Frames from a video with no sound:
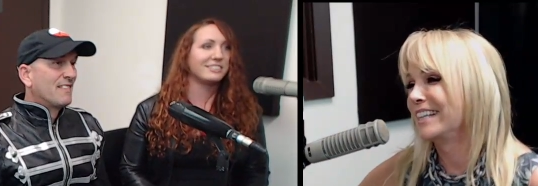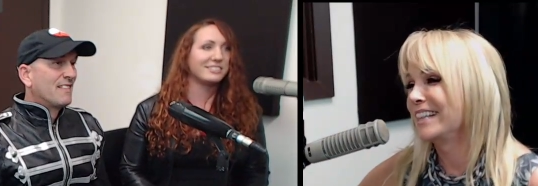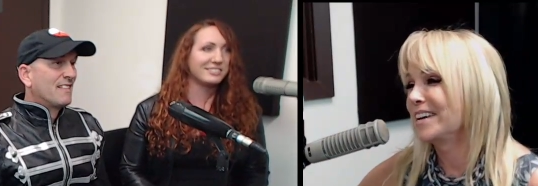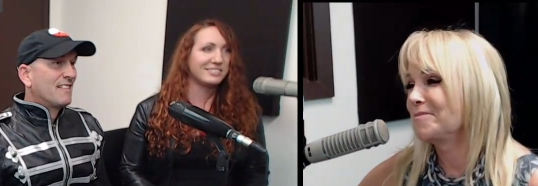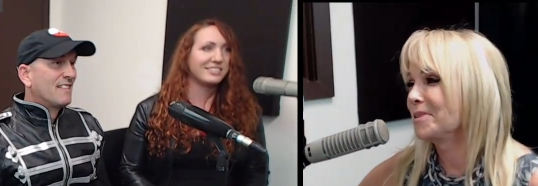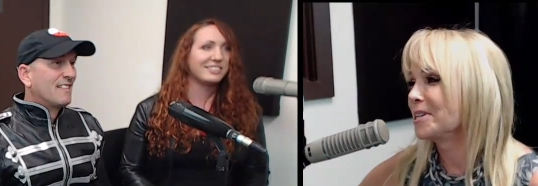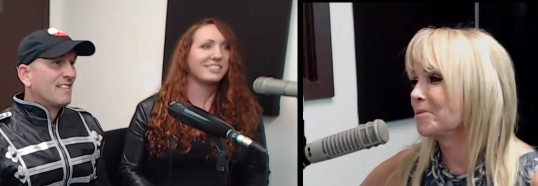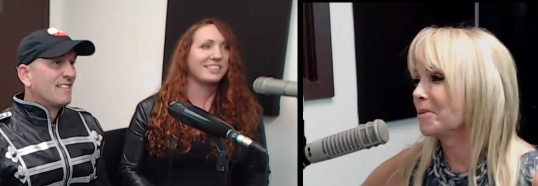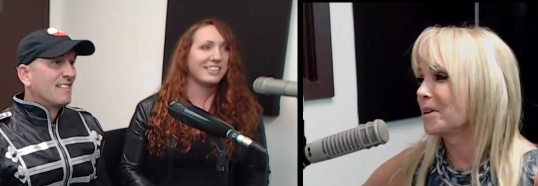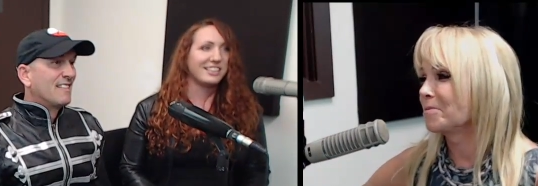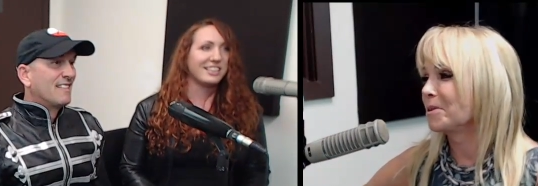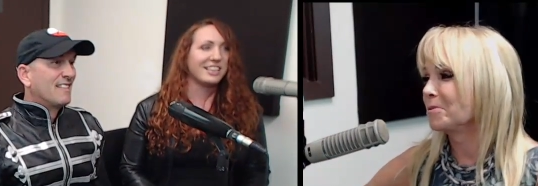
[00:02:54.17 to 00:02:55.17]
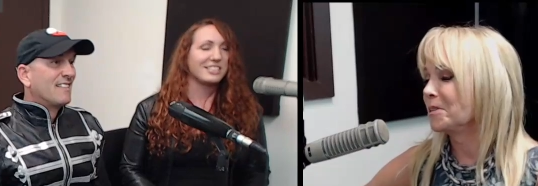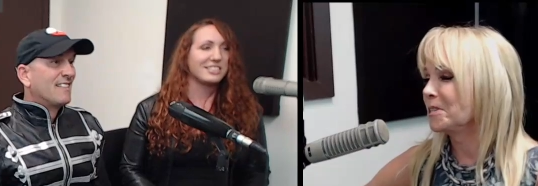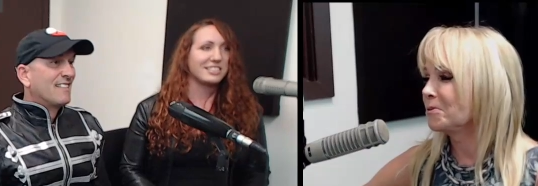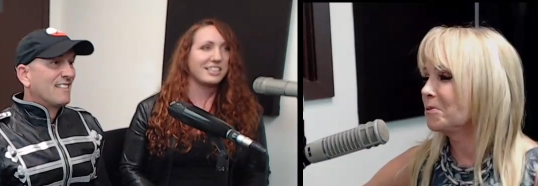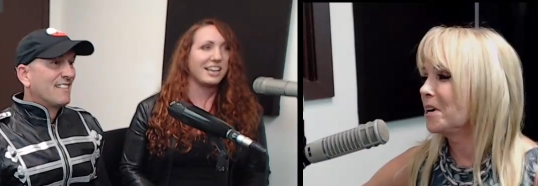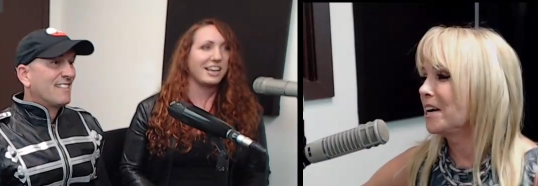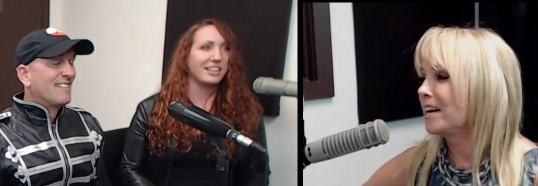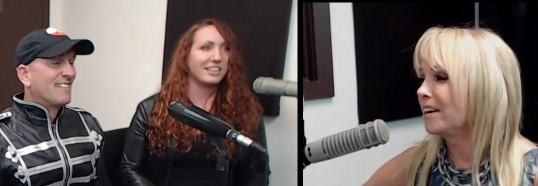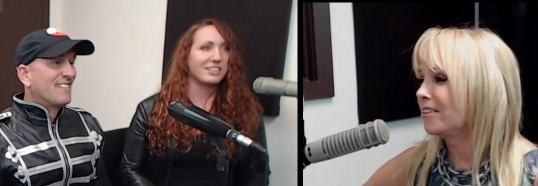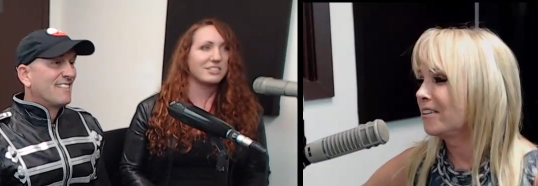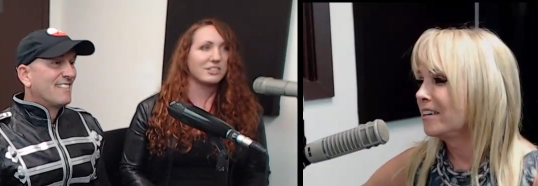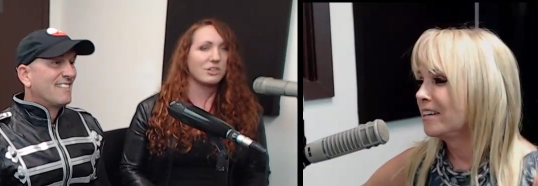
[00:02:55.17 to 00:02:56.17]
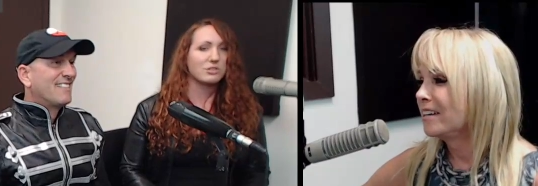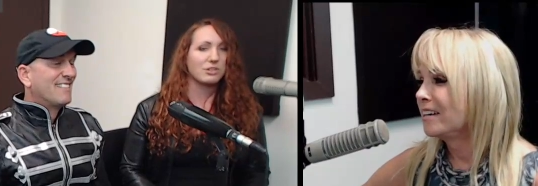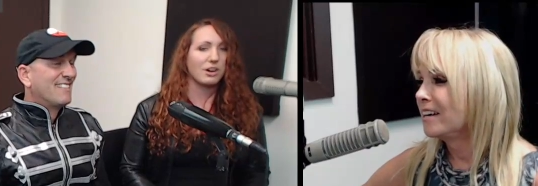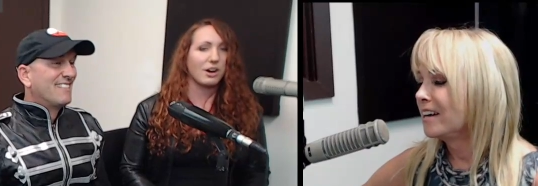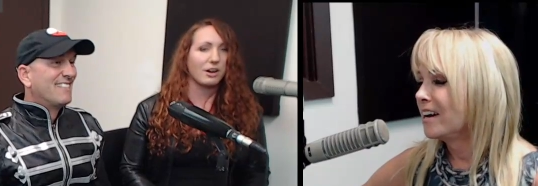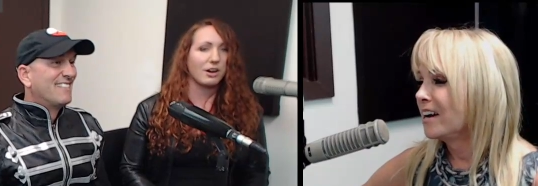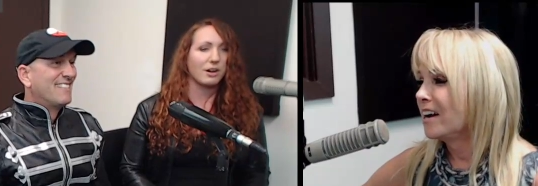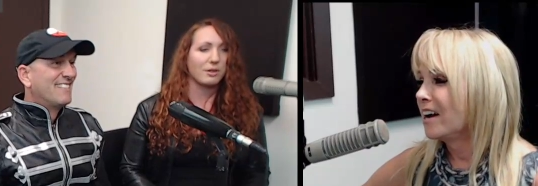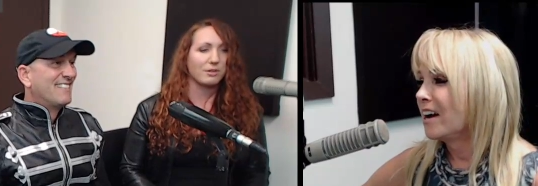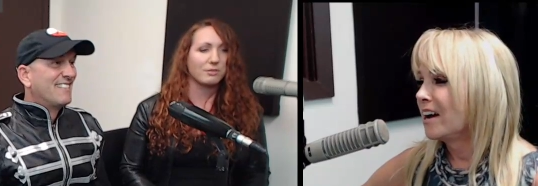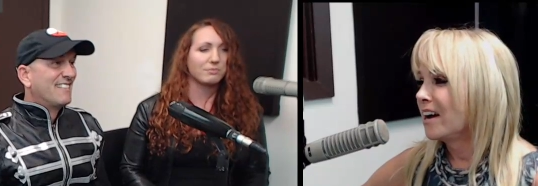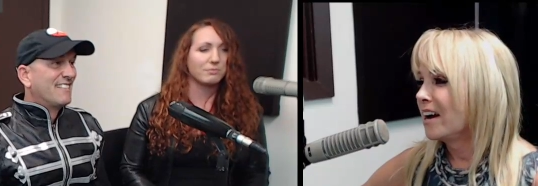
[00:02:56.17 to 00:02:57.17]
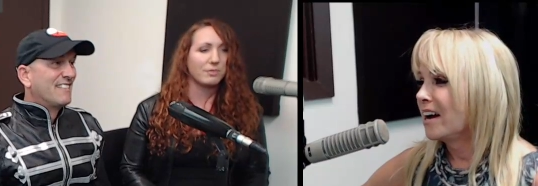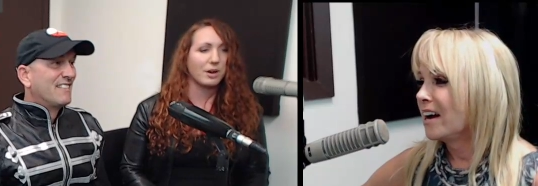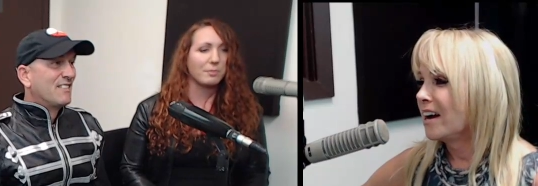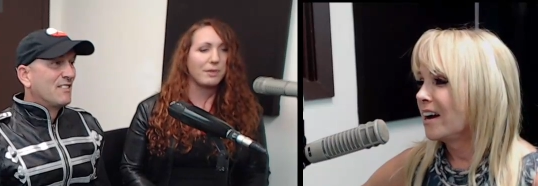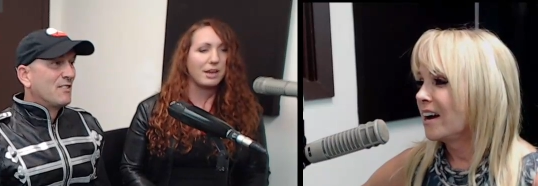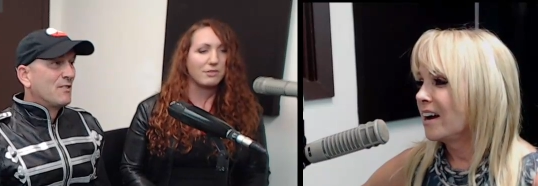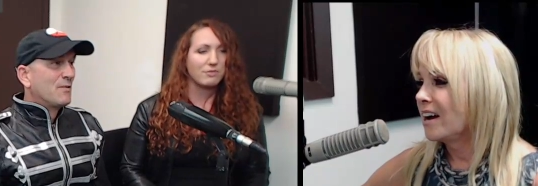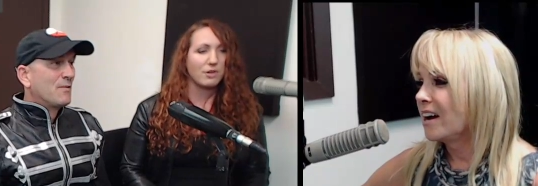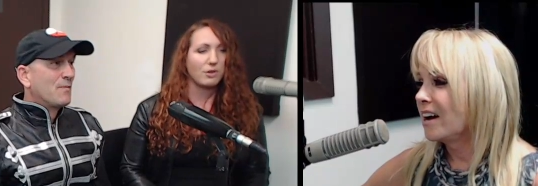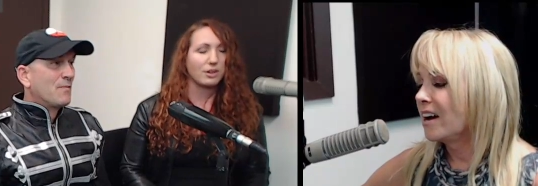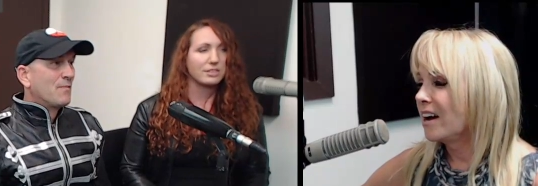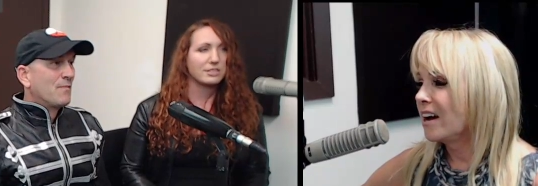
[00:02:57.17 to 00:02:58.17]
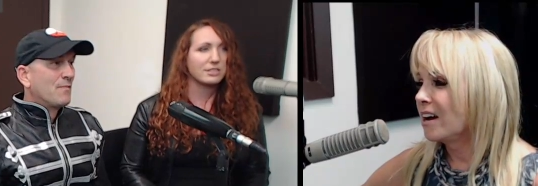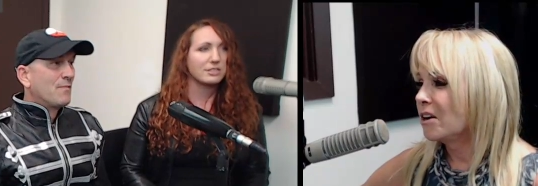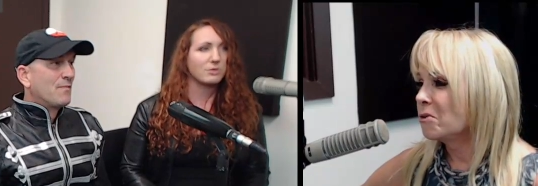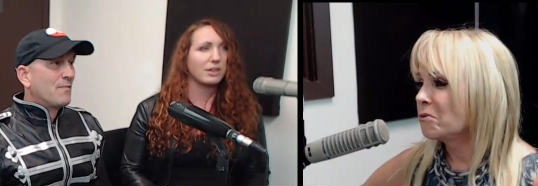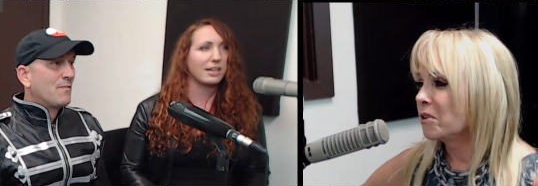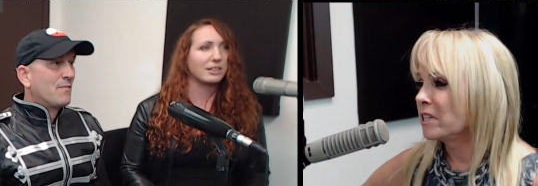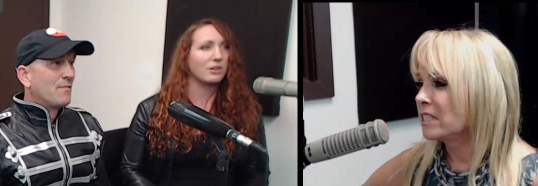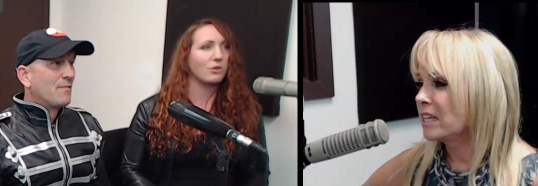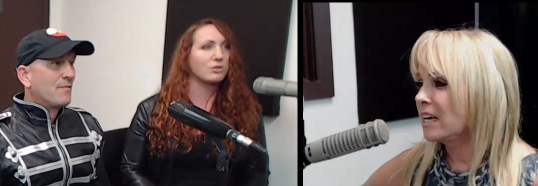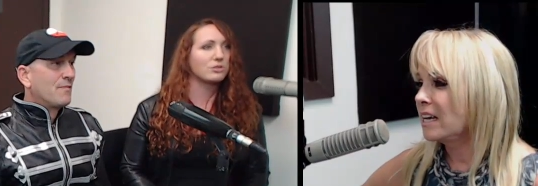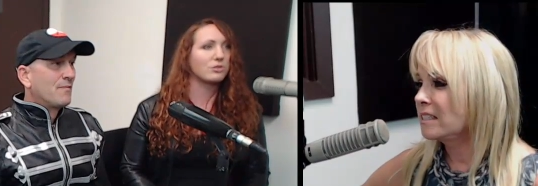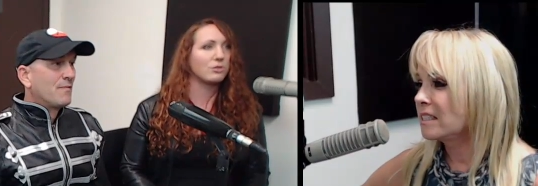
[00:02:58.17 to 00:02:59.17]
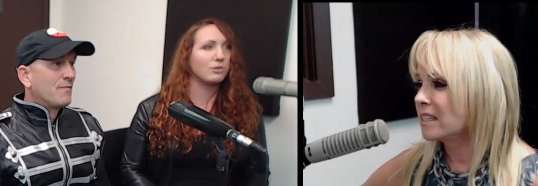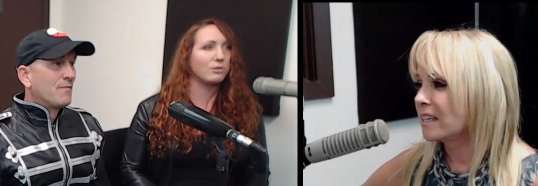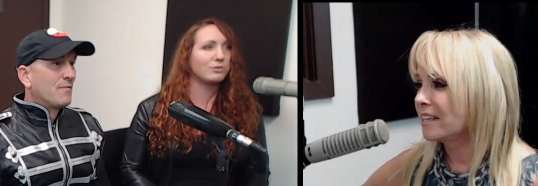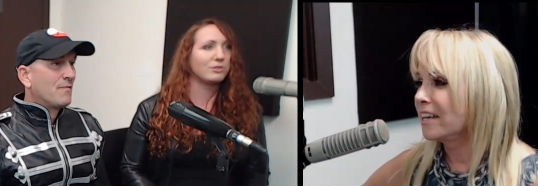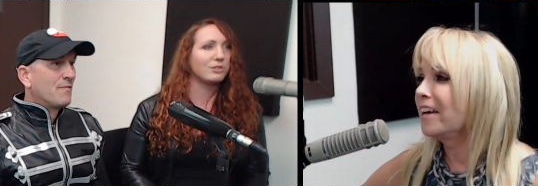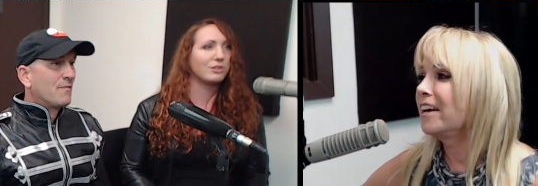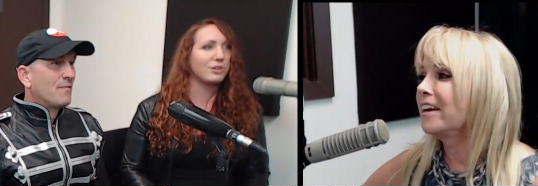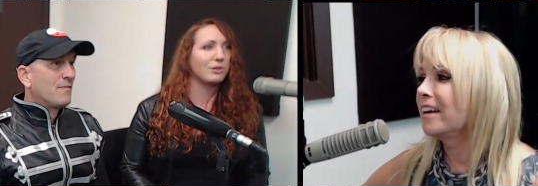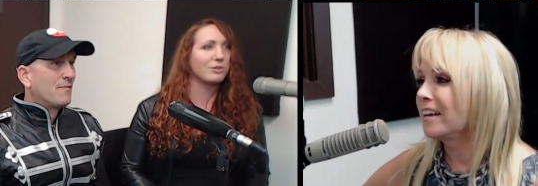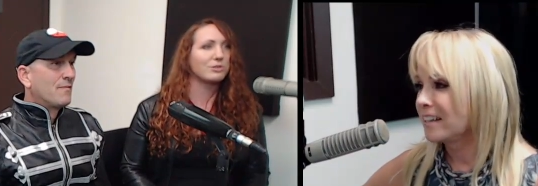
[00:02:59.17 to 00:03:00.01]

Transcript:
Speaker 1: that
Speaker 2: brings back memories. That's, wow, yeah, those,
Speaker 1: those are our, our, our main focus. Oh, we fantastic! Like the old school, yeah, the old